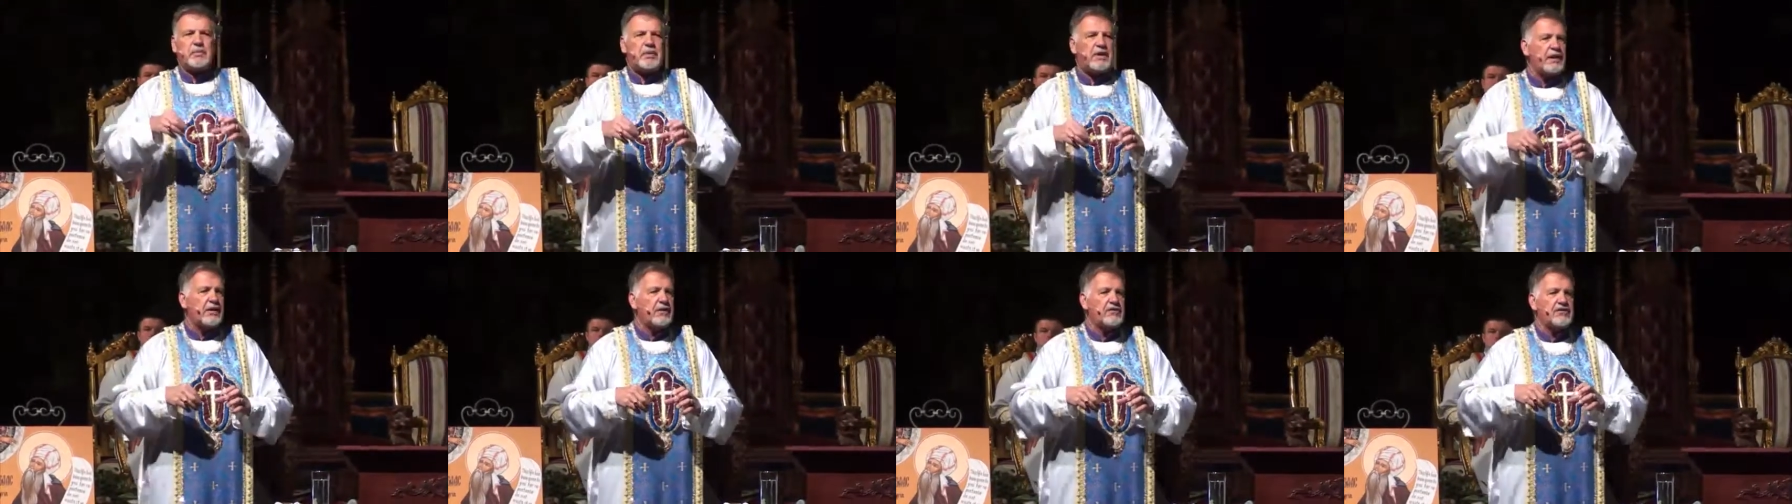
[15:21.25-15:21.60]

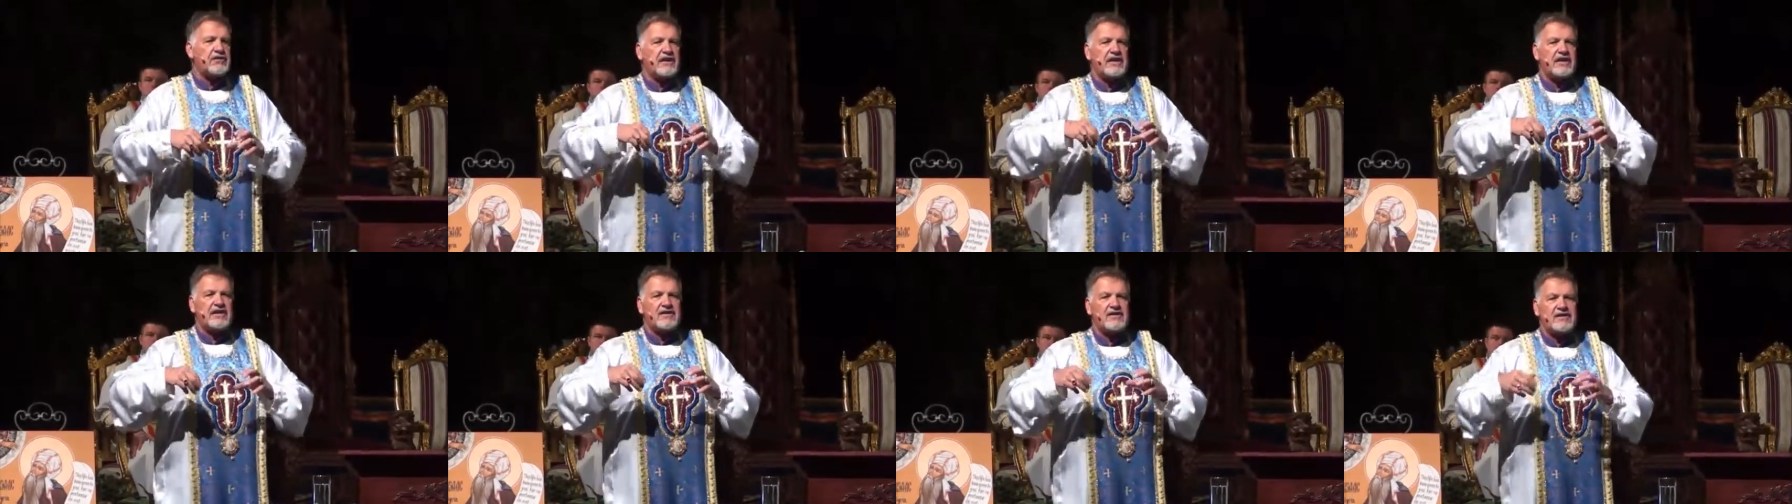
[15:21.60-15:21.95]

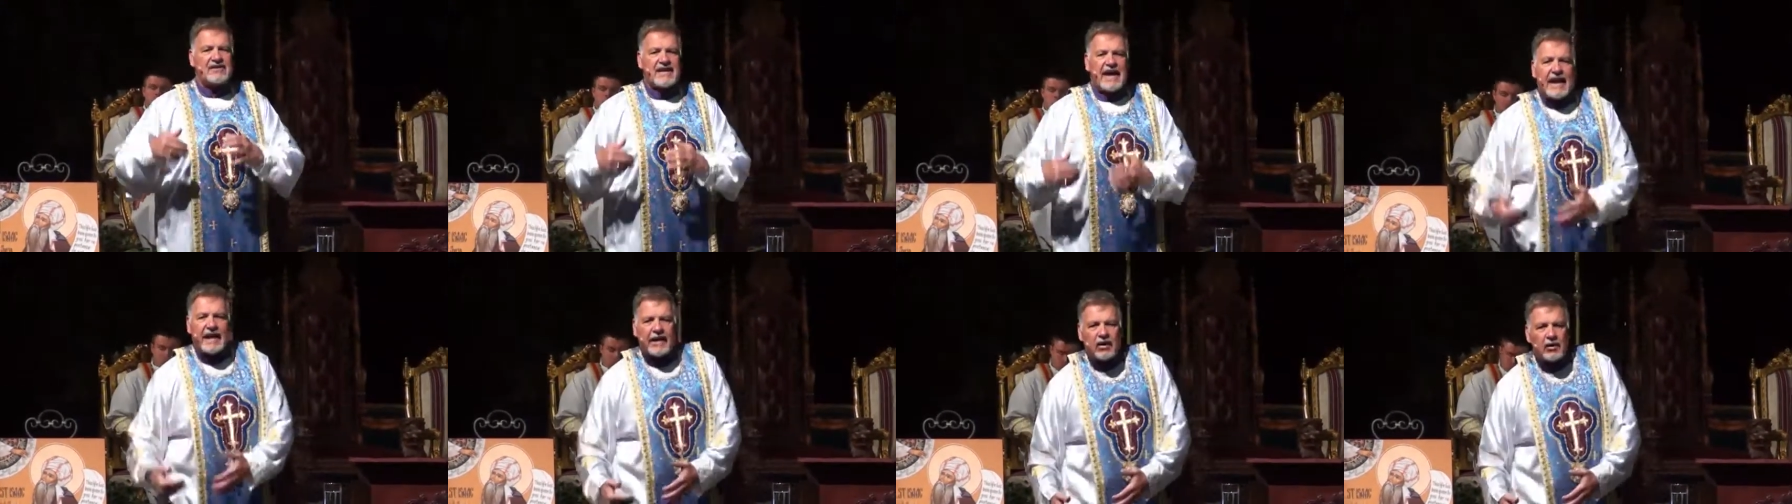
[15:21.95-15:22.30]
piercings
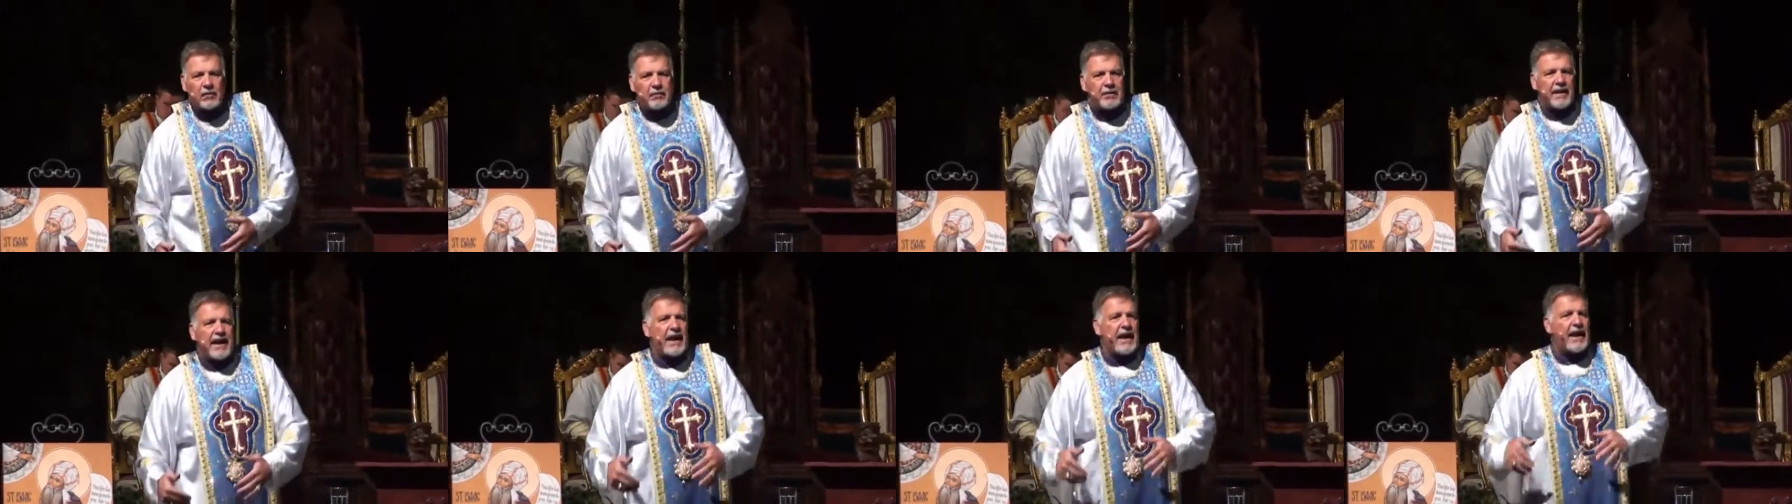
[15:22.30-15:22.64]

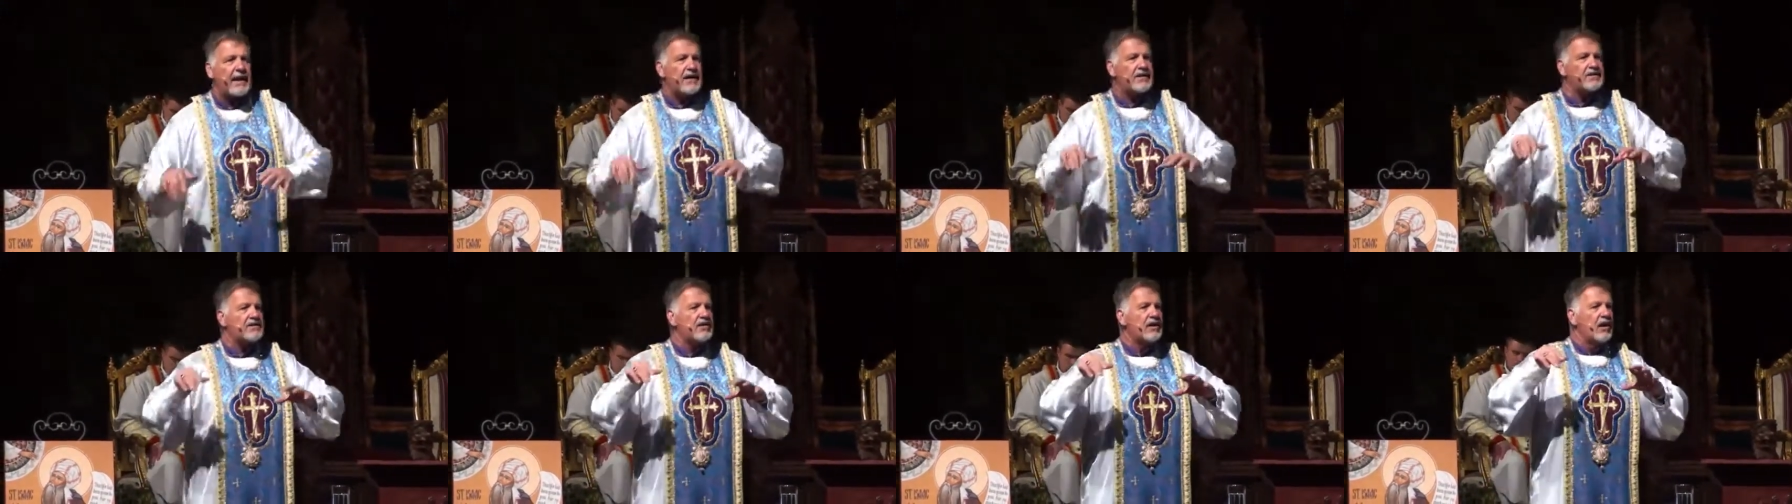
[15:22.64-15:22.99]
sagger
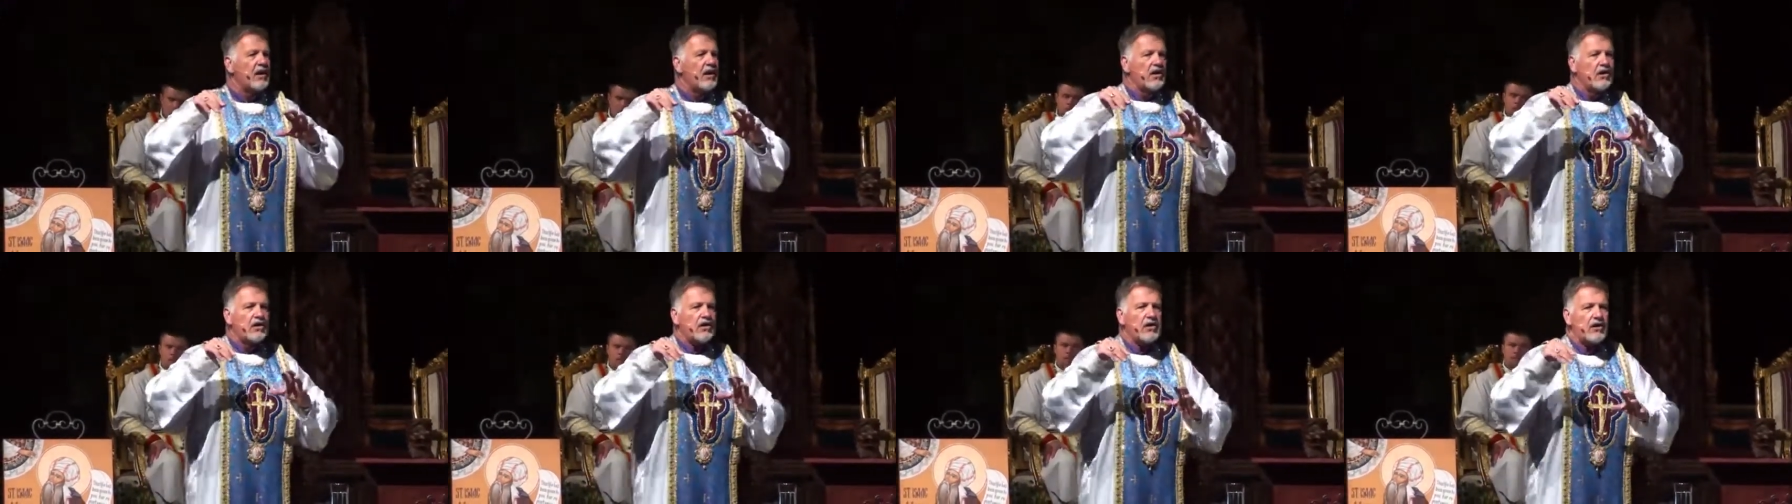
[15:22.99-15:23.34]
pants
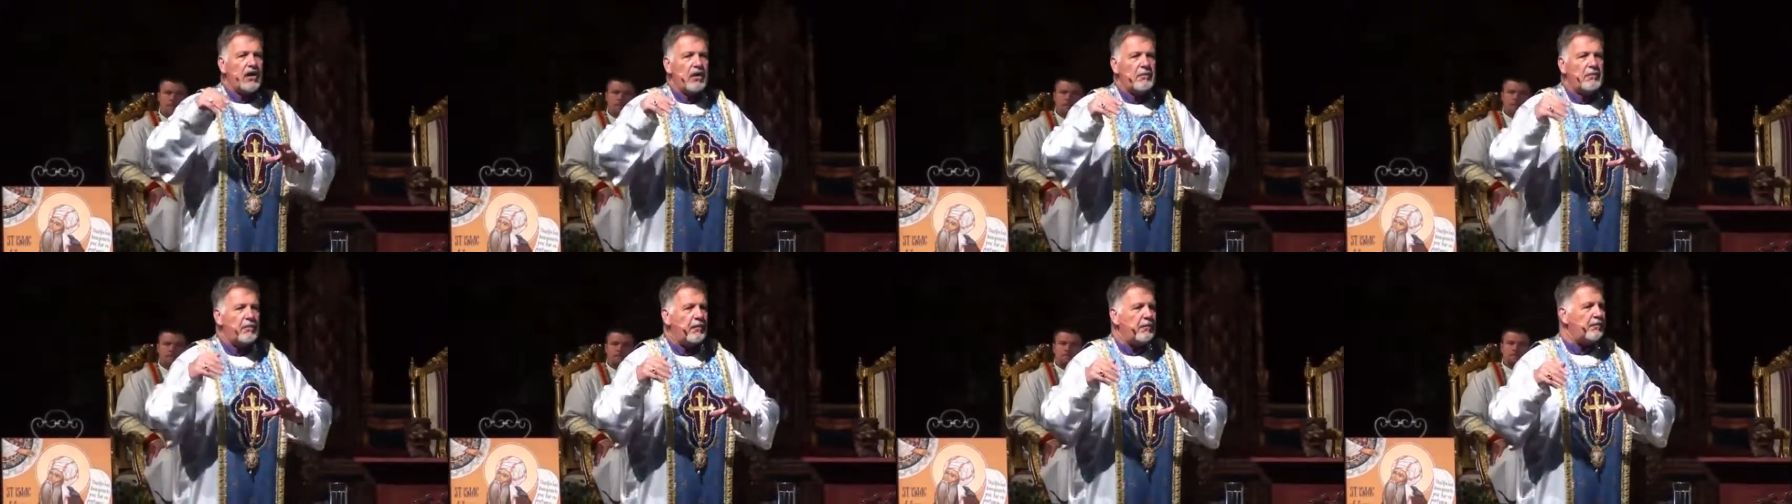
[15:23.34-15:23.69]

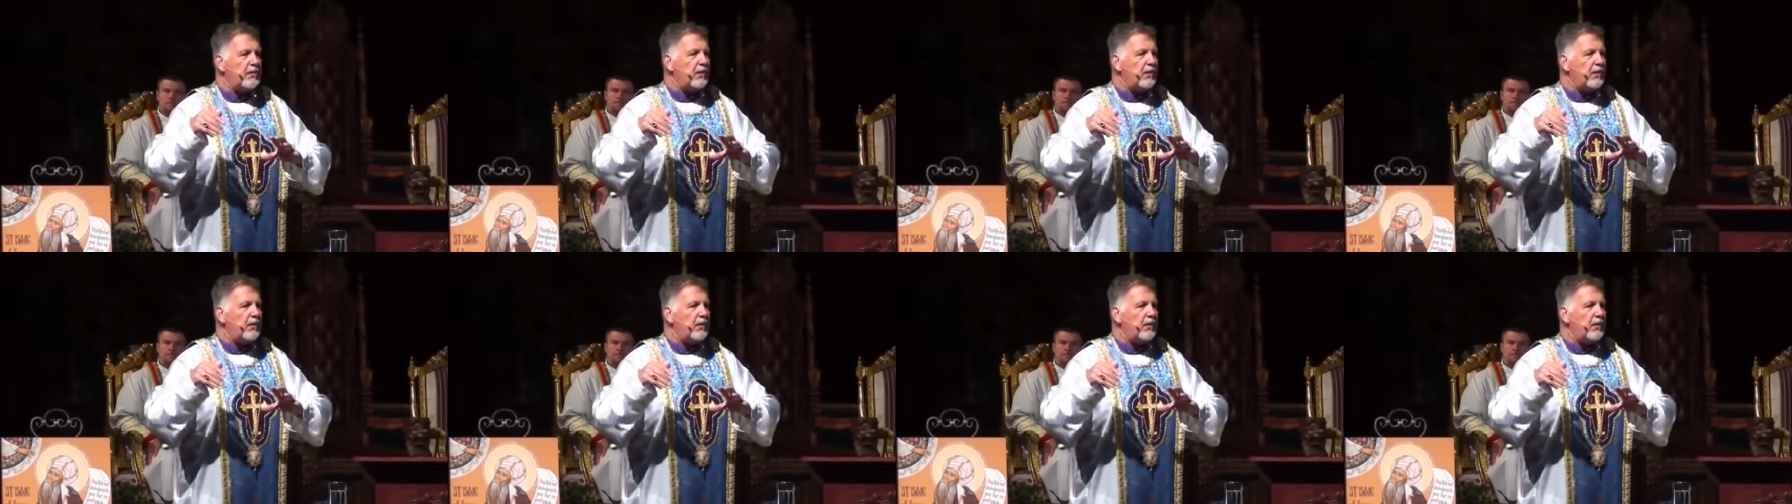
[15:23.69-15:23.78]
uh,